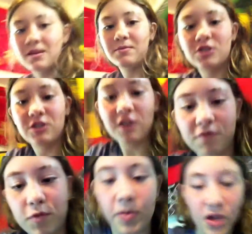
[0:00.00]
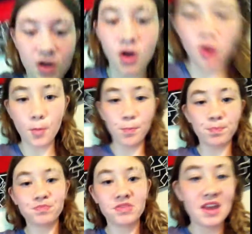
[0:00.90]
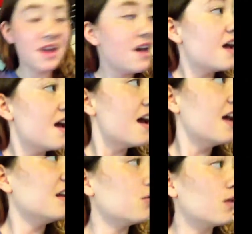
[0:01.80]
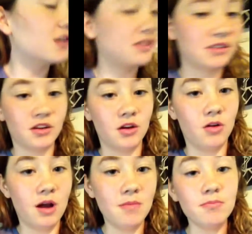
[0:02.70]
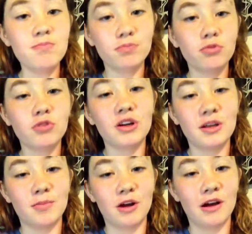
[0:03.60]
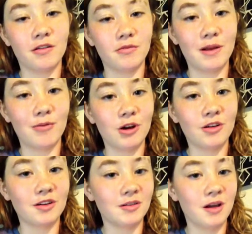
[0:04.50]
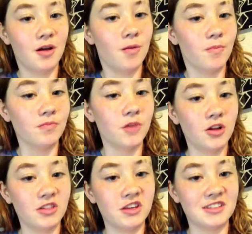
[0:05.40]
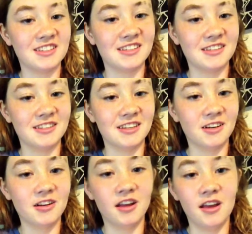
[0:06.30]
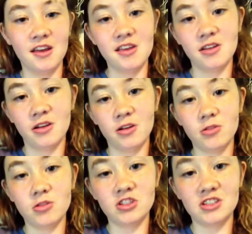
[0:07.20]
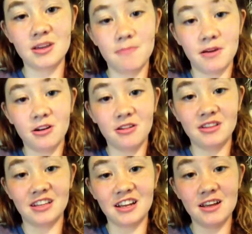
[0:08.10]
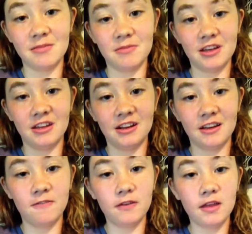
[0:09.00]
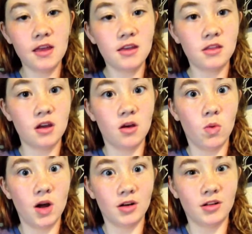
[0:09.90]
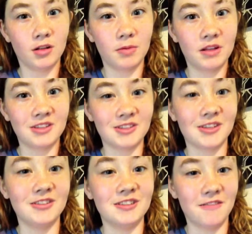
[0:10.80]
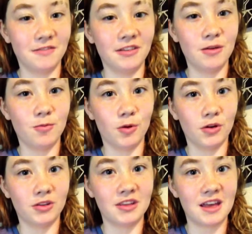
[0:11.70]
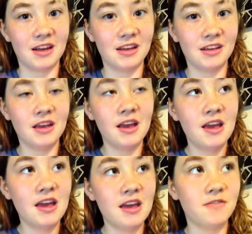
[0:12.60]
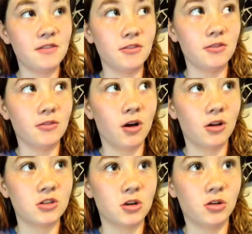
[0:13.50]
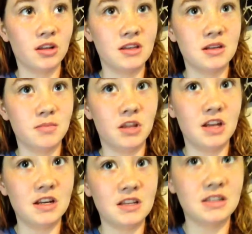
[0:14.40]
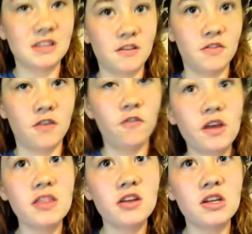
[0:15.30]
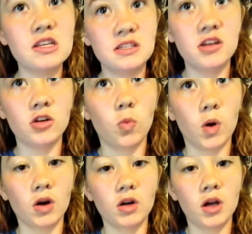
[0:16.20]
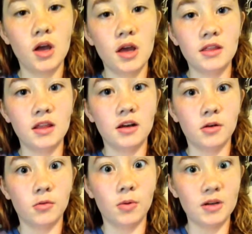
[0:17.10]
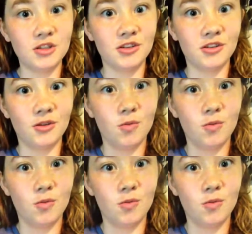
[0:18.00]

She left. But anyway, so I'm pretty proud of my work. All things considered, you know, you just get better with time, and I feel like the watercolor pencils are definitely worth getting if you are totally into blending and stuff, and I feel like they're easier to work than an original